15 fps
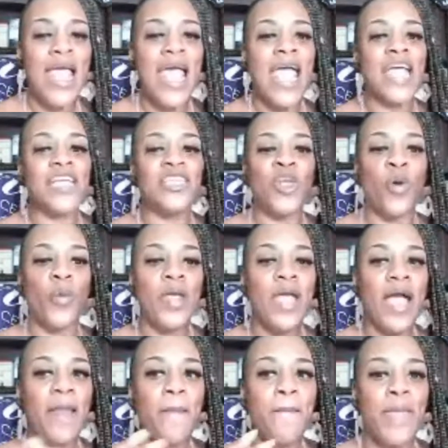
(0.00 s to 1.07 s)
And so we got
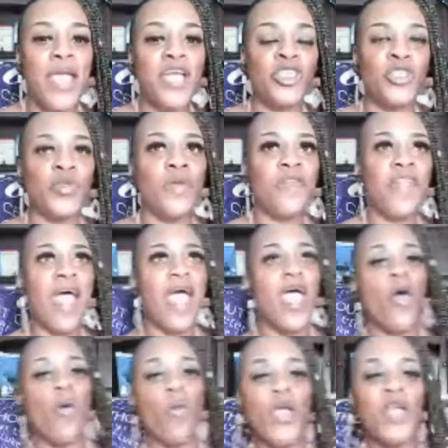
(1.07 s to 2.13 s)
to make sure that
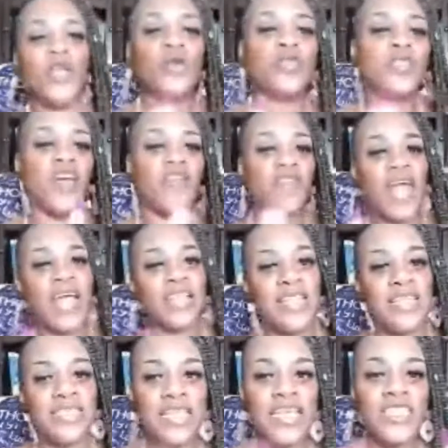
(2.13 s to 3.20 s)
we do stuff like this.
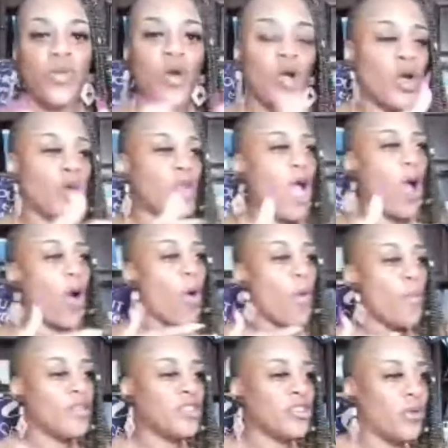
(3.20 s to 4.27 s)
Let's work on our own
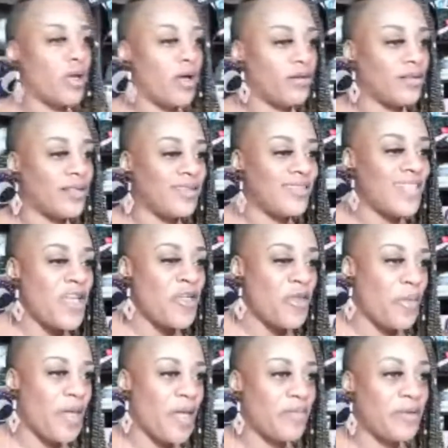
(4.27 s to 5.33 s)
mental health. Thank you,
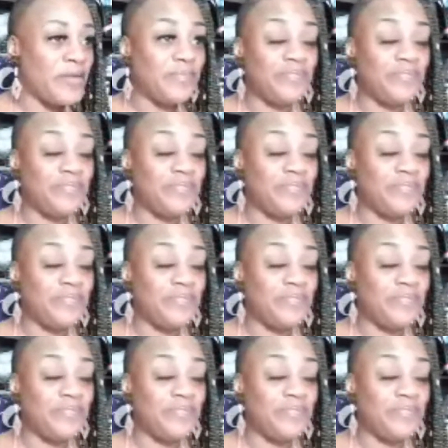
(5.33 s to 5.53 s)
baby.